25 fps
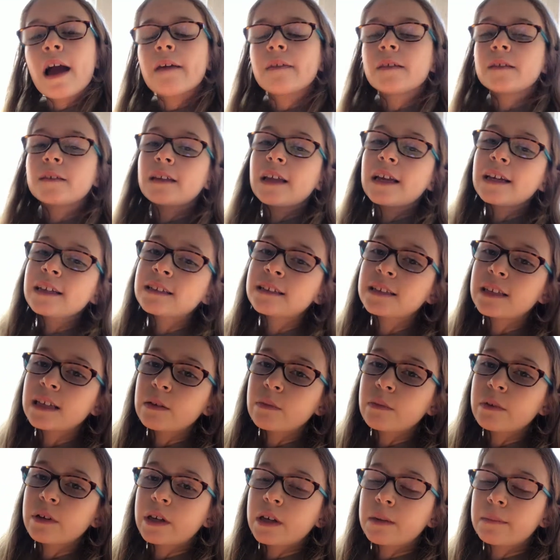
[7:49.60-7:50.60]
And the next
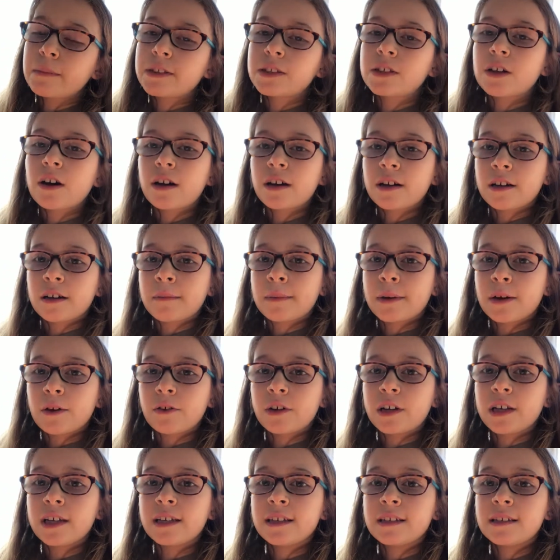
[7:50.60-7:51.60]
thing we're going to be talking
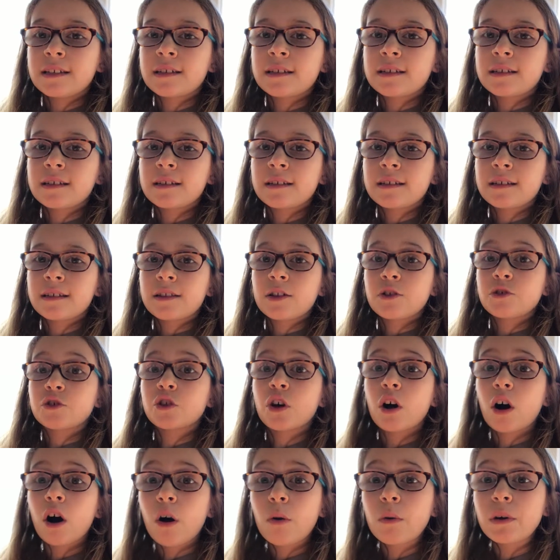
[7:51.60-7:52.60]
about is there's
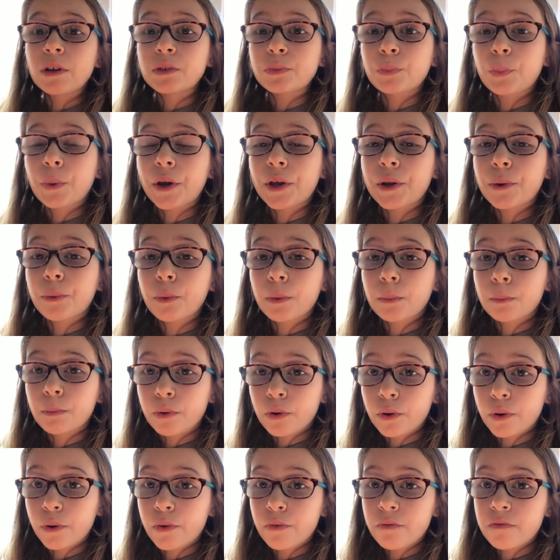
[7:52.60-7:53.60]
always way to
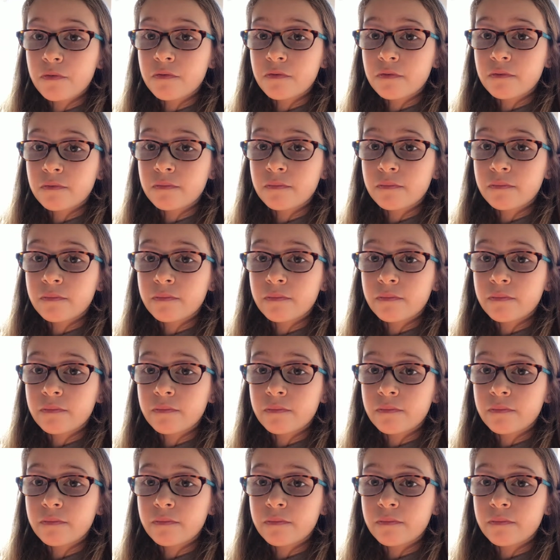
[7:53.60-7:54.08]
improve.